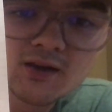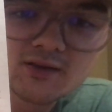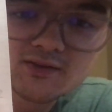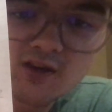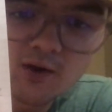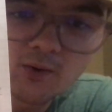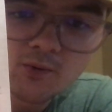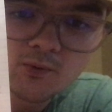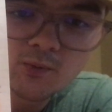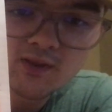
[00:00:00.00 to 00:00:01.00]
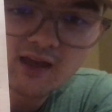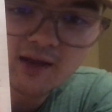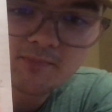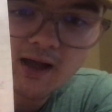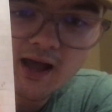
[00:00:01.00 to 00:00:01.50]
So we
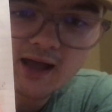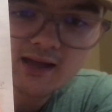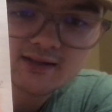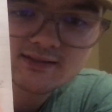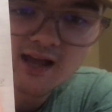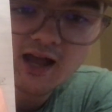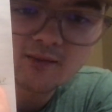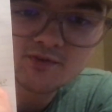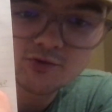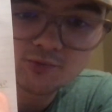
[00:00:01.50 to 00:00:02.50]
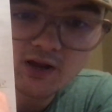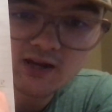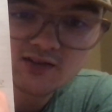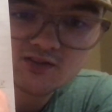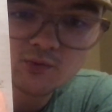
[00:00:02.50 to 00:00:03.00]
take pi times
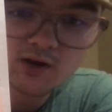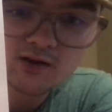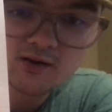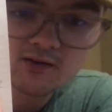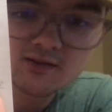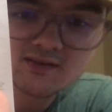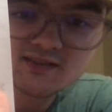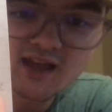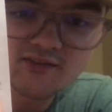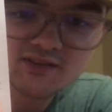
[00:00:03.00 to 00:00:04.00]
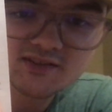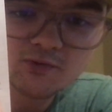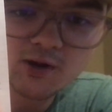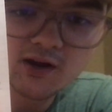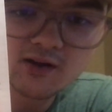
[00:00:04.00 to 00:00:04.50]
radius squared, 7
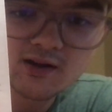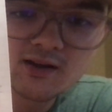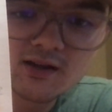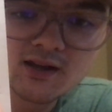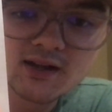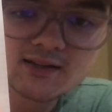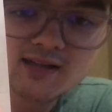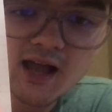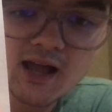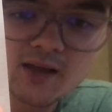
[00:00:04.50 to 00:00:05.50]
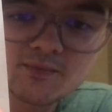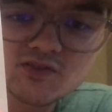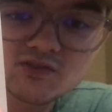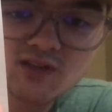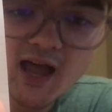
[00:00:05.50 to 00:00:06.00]
squared,
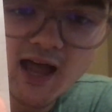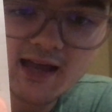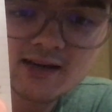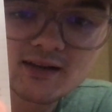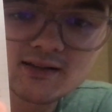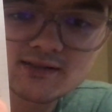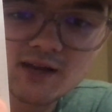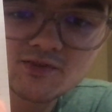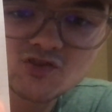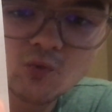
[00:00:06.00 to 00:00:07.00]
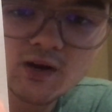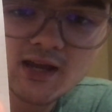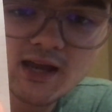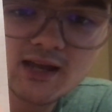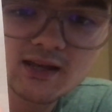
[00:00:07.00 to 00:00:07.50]
times height, times
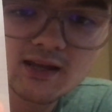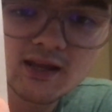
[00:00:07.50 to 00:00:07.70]
28,